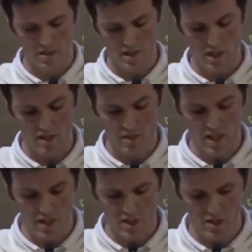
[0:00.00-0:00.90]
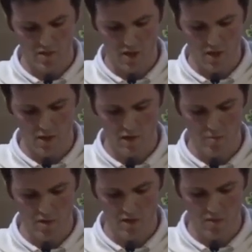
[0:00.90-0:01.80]
The culmination of the Holy
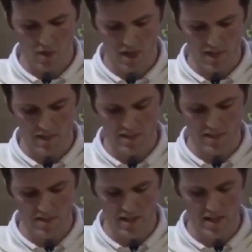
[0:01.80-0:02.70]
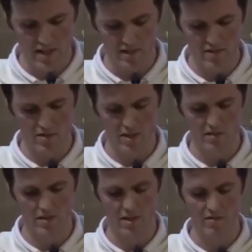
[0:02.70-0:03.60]
Spirit's work in the entire history
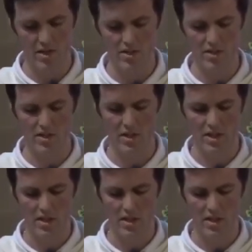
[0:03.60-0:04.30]
of salvation